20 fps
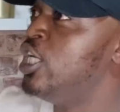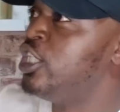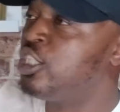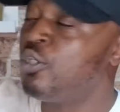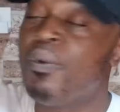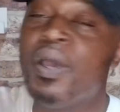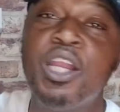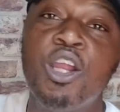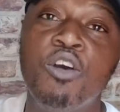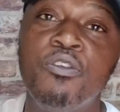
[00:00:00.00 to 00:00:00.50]

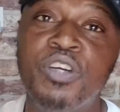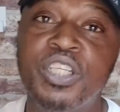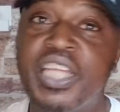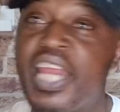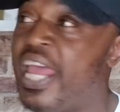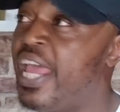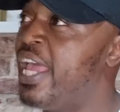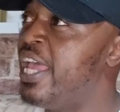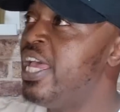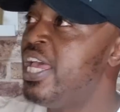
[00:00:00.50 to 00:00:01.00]
She went over
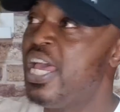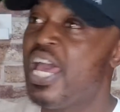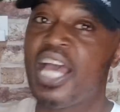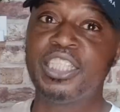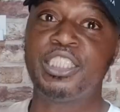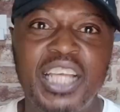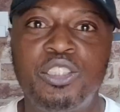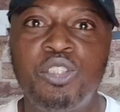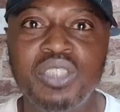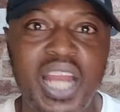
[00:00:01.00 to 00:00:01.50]
there
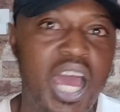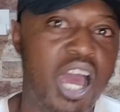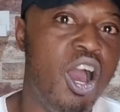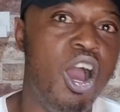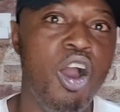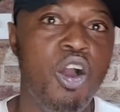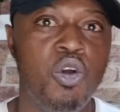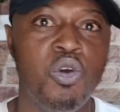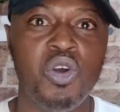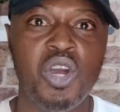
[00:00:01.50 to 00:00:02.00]
and she was like,
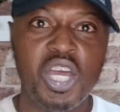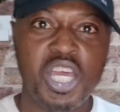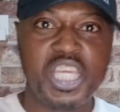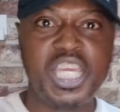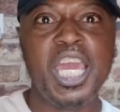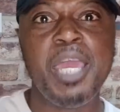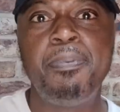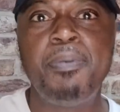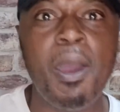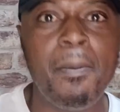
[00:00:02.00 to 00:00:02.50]
oh,
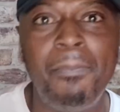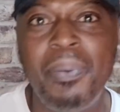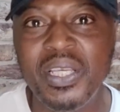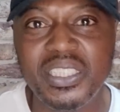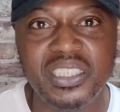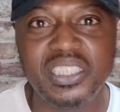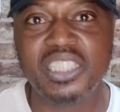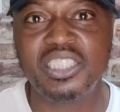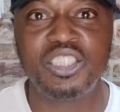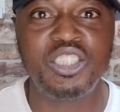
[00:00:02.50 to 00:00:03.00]
keep your
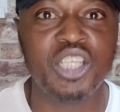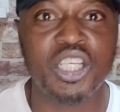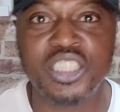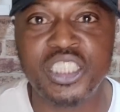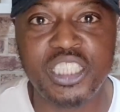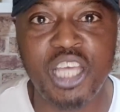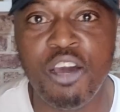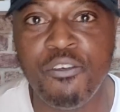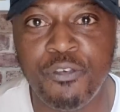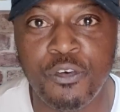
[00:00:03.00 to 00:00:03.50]
business to
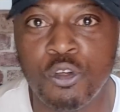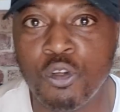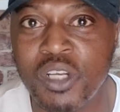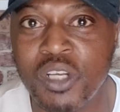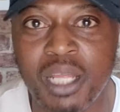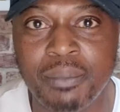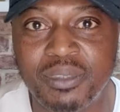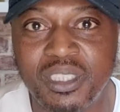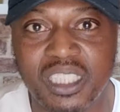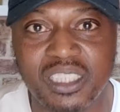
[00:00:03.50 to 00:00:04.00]
yourself and all
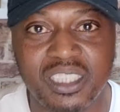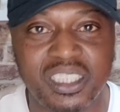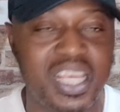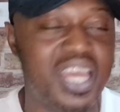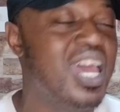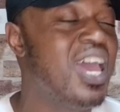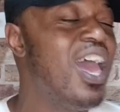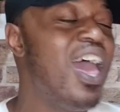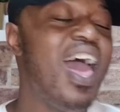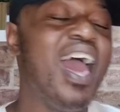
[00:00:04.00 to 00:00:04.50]
them things
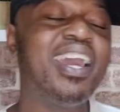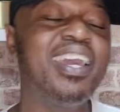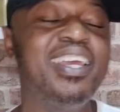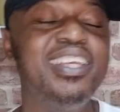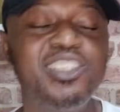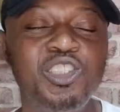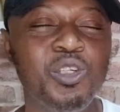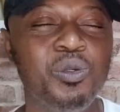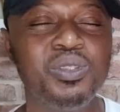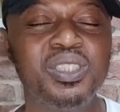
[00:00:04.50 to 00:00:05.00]
there.
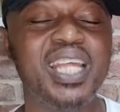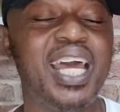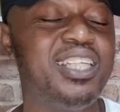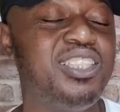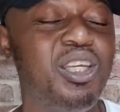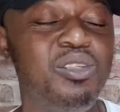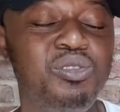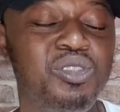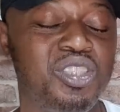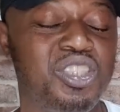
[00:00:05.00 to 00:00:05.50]
Ekin-Su was
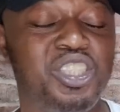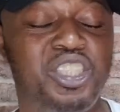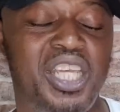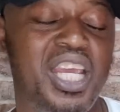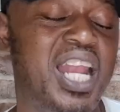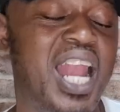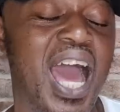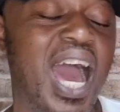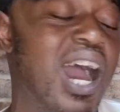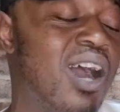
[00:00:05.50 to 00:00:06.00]
like, yo, just
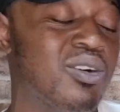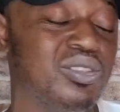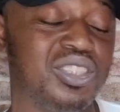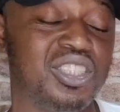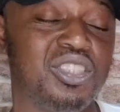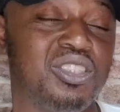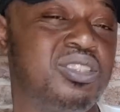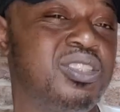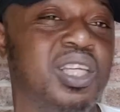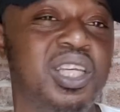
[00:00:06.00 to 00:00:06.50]
chill out.
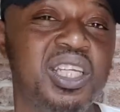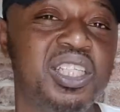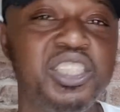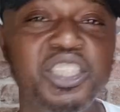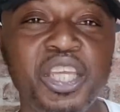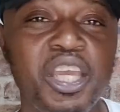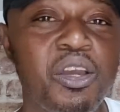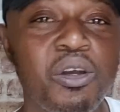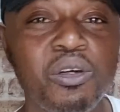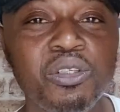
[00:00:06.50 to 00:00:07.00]
Just
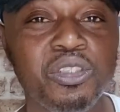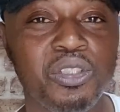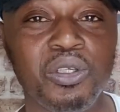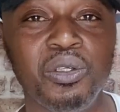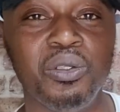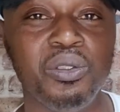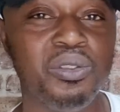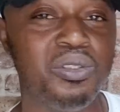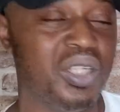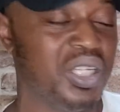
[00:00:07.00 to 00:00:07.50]
chill,
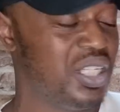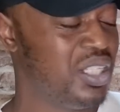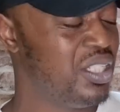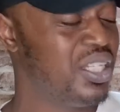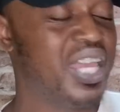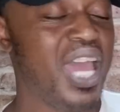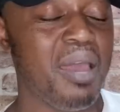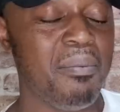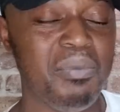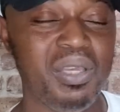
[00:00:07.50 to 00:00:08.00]
dude.
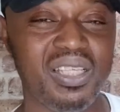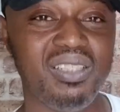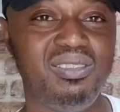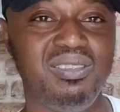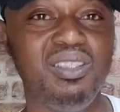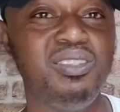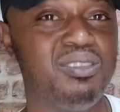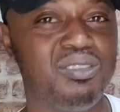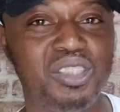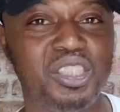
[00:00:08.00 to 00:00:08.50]
You get me?
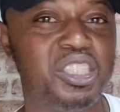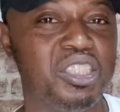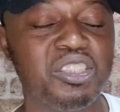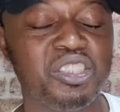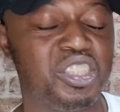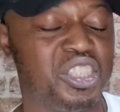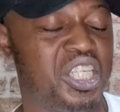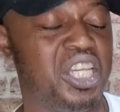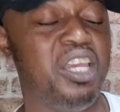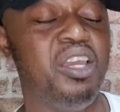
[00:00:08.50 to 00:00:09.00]
You
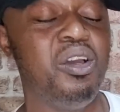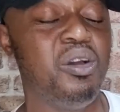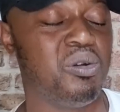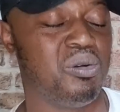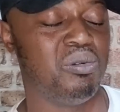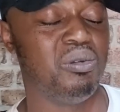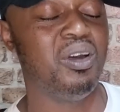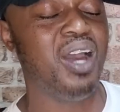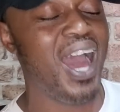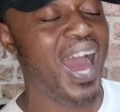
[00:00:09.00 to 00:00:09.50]
just
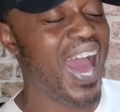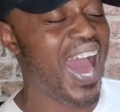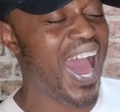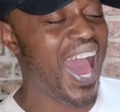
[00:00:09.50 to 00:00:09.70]
chill.